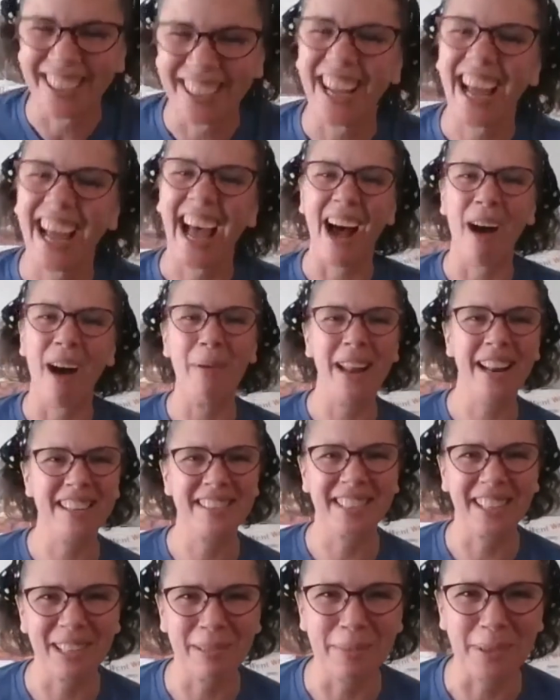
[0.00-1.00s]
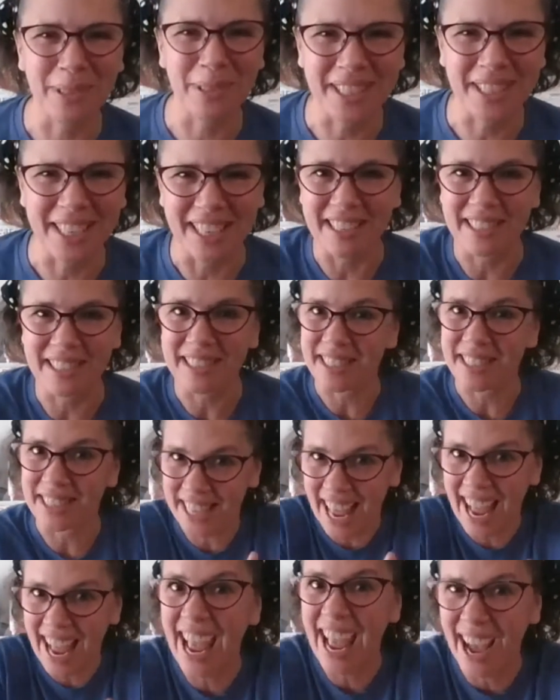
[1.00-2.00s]
How many syllables does
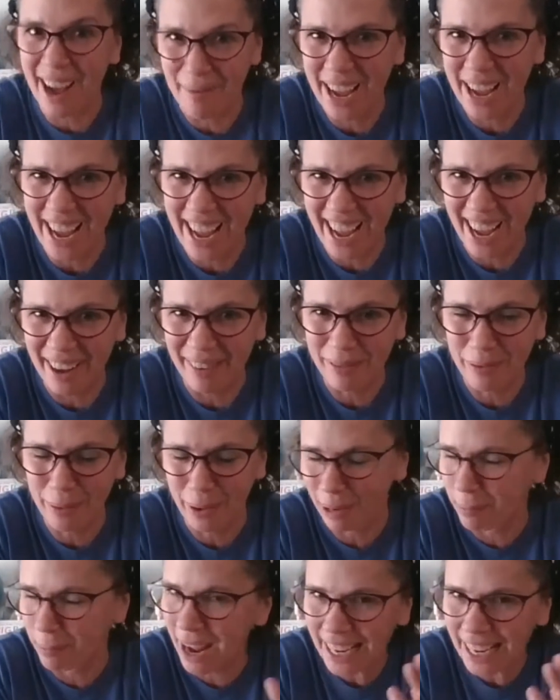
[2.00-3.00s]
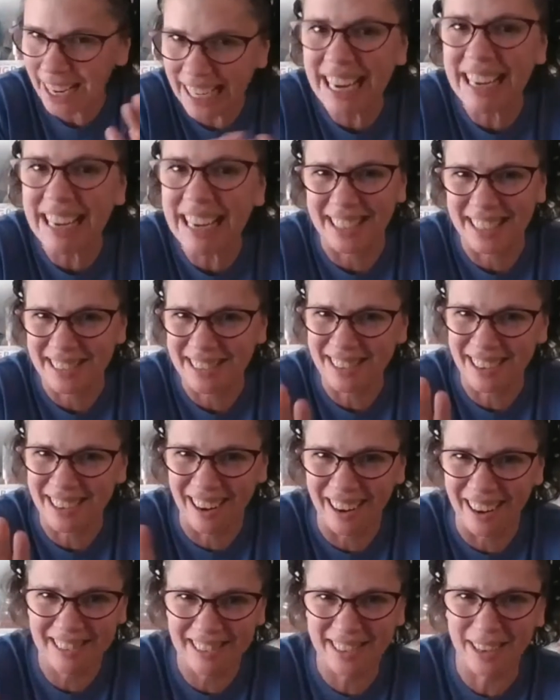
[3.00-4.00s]
Sam have? We're going to make it easy. Start
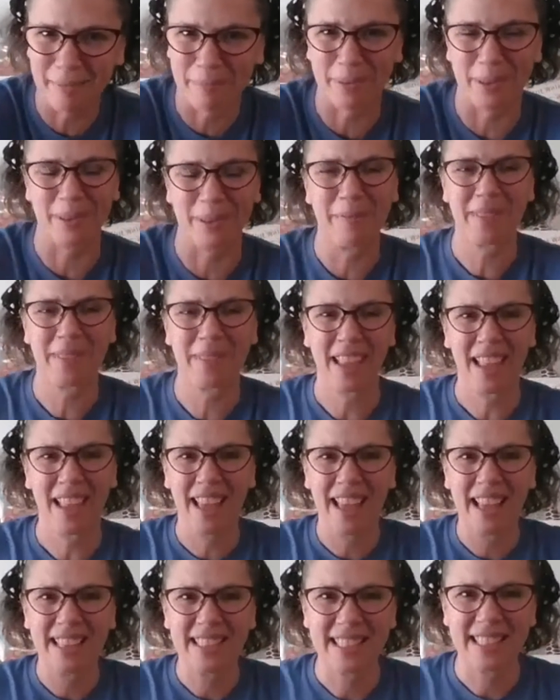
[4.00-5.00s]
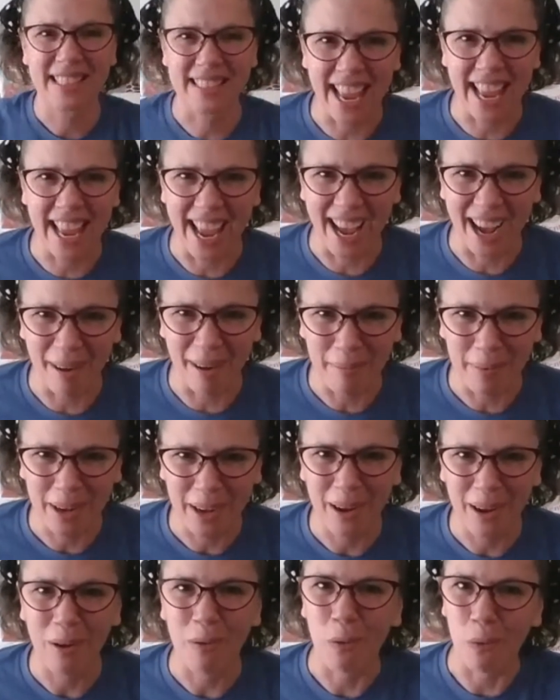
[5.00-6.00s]
out simple. Sam.
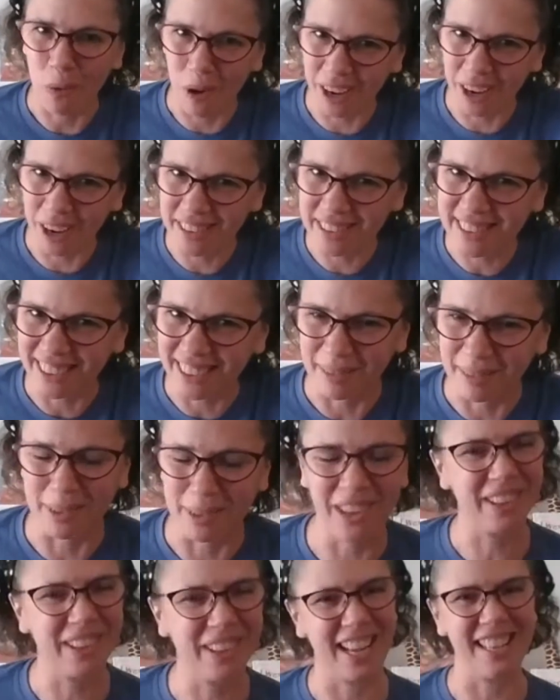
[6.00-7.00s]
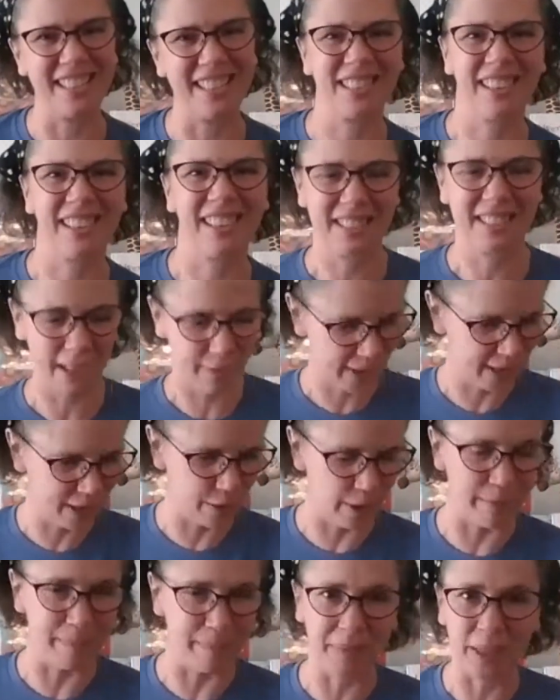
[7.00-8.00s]
One syllable. Okay, so let's see if we can do
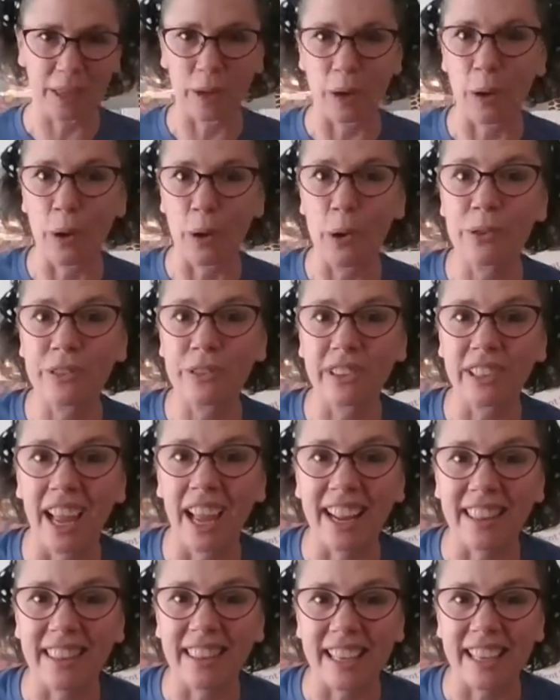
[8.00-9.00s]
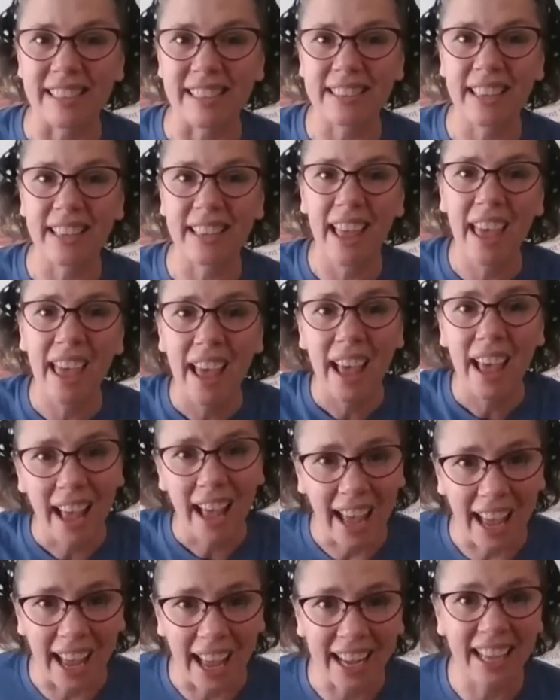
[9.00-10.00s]
it. Goes like this
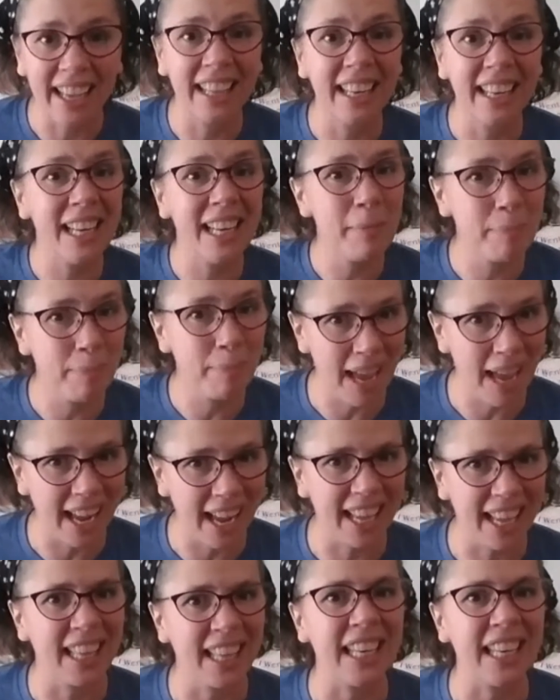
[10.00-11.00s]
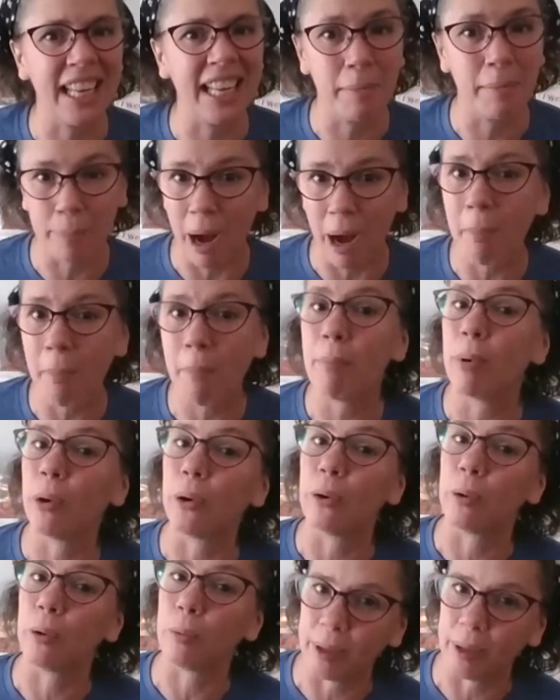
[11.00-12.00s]
Heckety peckety
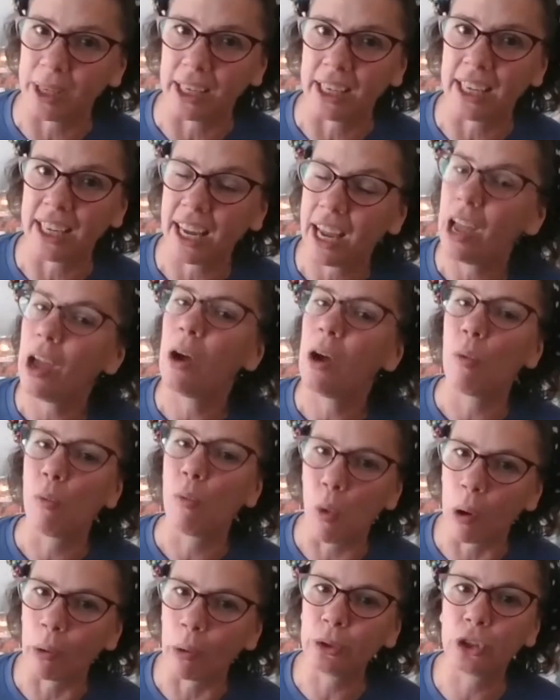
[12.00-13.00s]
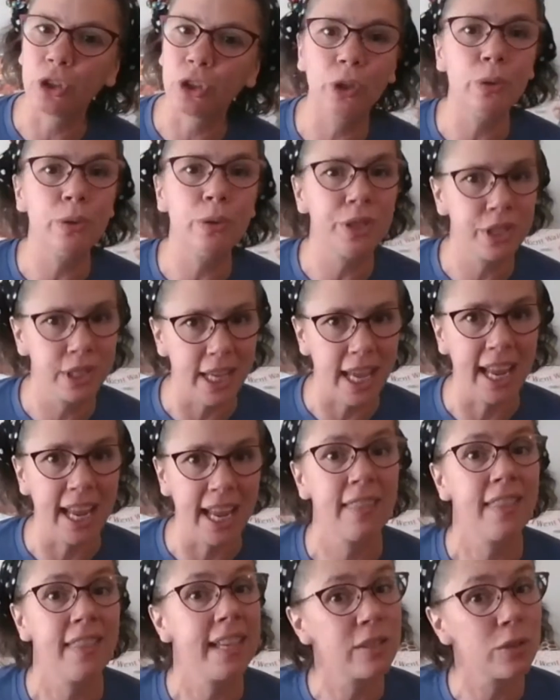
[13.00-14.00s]
bumblebee, won't you say
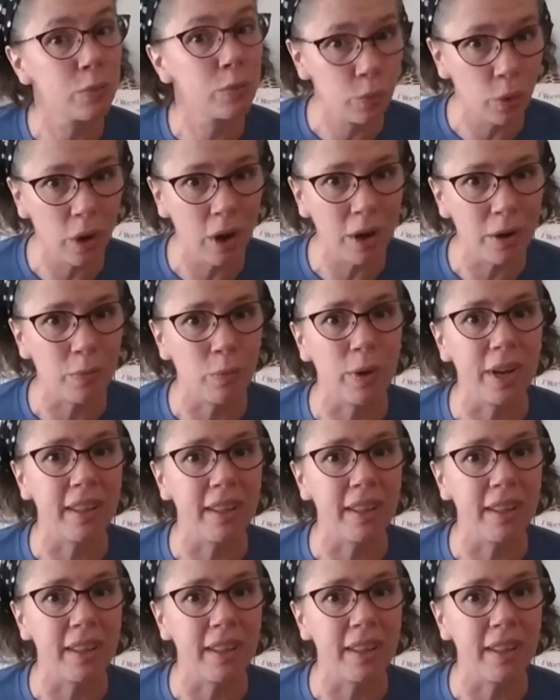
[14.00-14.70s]
this word with